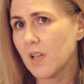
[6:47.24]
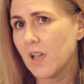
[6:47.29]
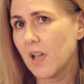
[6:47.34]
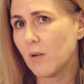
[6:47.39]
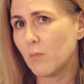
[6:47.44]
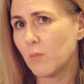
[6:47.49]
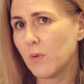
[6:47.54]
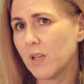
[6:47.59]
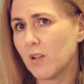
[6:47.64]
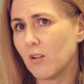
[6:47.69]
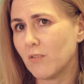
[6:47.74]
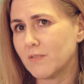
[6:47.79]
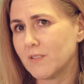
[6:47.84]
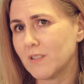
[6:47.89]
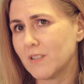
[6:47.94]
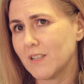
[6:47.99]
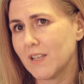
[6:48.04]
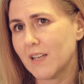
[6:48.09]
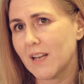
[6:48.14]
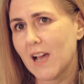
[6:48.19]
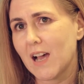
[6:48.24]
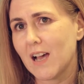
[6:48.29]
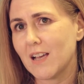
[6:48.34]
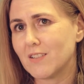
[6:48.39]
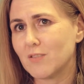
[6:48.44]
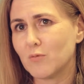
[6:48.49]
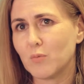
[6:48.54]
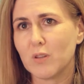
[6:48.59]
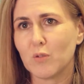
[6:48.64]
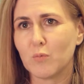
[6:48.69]
And we often get
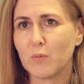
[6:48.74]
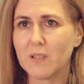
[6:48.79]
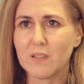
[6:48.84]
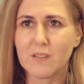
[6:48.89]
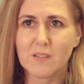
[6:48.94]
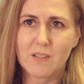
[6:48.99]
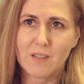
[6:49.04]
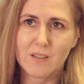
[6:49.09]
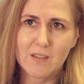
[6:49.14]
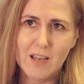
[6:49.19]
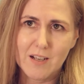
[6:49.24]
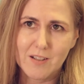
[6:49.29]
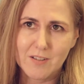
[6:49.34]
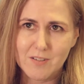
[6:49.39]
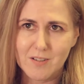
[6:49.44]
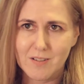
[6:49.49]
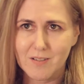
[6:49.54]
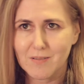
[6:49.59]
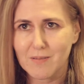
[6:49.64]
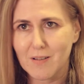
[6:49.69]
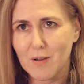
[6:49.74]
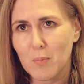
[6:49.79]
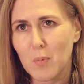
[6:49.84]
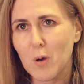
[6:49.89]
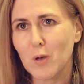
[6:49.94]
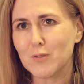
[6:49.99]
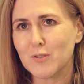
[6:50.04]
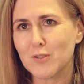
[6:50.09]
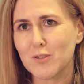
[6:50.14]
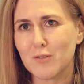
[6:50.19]
asked whether we see that as a
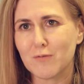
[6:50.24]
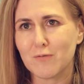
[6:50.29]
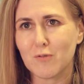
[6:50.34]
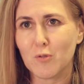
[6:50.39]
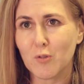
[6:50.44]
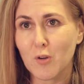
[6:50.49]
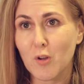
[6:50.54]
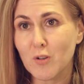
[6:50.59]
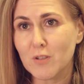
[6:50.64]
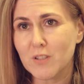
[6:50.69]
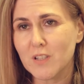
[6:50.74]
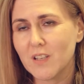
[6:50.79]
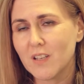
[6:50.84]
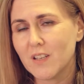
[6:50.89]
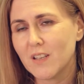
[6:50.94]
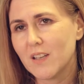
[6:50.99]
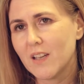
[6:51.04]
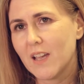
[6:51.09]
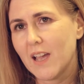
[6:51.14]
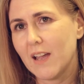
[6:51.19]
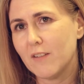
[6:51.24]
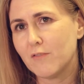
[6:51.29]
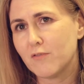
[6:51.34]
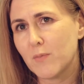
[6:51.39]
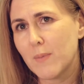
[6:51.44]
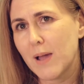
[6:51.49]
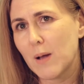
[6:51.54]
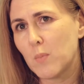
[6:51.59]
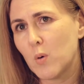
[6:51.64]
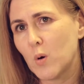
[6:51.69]
positive or not. And
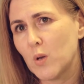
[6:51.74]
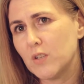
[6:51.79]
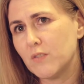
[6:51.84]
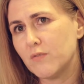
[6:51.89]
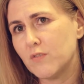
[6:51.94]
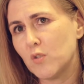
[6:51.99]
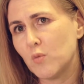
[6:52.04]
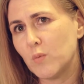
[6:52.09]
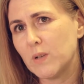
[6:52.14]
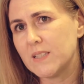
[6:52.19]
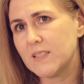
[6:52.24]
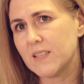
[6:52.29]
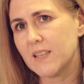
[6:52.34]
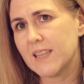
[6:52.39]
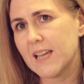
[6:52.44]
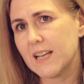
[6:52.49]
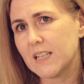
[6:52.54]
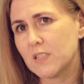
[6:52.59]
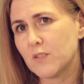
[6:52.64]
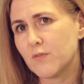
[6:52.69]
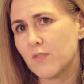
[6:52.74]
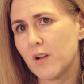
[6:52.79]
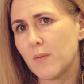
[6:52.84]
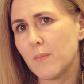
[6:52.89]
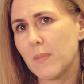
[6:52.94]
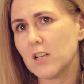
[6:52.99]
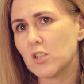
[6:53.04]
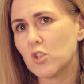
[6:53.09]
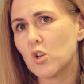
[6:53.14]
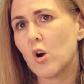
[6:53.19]
from our point of view, we see that as very
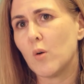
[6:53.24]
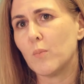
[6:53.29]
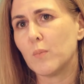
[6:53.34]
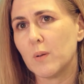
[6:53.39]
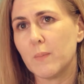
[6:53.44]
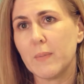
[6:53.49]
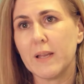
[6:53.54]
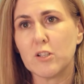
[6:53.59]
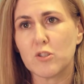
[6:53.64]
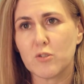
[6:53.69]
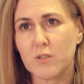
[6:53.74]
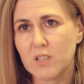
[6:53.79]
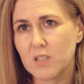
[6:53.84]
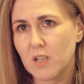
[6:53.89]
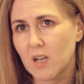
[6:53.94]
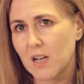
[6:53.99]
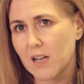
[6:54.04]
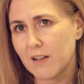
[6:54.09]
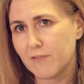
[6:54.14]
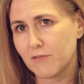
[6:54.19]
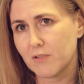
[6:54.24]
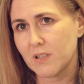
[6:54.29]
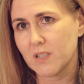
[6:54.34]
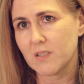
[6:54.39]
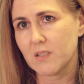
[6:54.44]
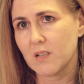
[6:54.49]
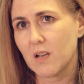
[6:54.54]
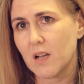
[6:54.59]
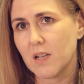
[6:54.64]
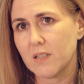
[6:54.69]
much complementary to
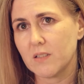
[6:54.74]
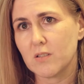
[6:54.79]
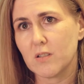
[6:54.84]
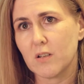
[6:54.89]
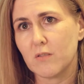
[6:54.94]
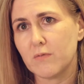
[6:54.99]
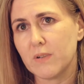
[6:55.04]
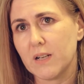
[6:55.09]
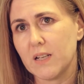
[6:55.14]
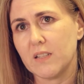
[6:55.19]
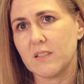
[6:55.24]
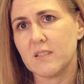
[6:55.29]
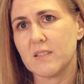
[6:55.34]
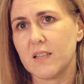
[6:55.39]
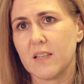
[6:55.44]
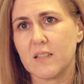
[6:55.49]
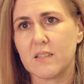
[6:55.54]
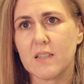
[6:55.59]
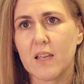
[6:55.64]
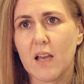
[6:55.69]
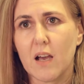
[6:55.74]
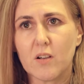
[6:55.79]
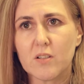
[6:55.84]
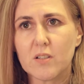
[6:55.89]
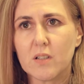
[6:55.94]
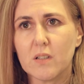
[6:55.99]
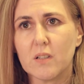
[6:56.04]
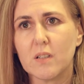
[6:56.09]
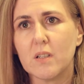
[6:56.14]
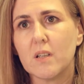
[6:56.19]
IFRS 9, so it really sets out
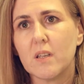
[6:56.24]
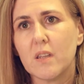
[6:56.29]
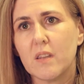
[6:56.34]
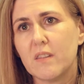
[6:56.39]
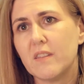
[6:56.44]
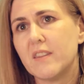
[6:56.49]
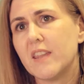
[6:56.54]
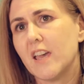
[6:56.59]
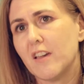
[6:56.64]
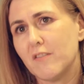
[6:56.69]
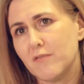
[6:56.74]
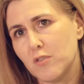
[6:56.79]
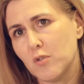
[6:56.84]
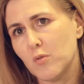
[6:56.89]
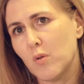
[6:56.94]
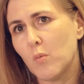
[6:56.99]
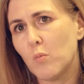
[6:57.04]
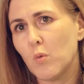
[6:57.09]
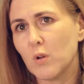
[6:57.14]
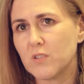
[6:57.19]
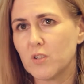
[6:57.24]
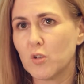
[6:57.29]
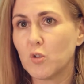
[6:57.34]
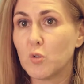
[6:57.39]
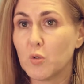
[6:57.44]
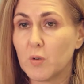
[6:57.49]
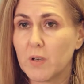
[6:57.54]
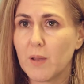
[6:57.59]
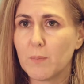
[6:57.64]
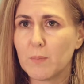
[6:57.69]
their view on what's a
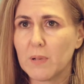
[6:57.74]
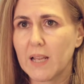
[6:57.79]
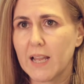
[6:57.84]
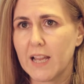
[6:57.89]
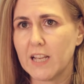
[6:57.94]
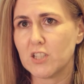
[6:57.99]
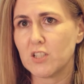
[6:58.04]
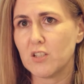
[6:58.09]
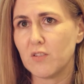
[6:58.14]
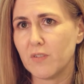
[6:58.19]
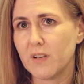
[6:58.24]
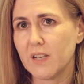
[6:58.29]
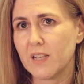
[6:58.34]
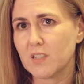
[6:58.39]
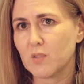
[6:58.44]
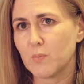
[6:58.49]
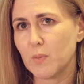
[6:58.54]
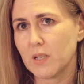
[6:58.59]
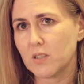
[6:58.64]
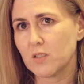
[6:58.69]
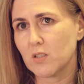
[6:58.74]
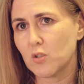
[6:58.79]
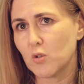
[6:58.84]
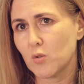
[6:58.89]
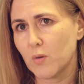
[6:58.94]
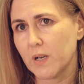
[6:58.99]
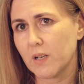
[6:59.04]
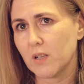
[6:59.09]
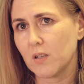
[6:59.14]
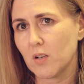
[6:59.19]
good application of an expected
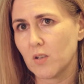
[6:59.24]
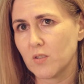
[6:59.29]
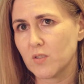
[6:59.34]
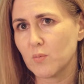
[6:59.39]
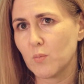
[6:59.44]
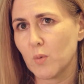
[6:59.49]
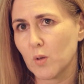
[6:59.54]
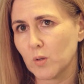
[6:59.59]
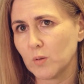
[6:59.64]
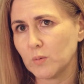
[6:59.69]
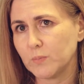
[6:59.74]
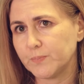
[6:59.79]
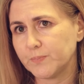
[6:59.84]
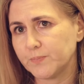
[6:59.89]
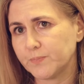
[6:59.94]
credit loss model.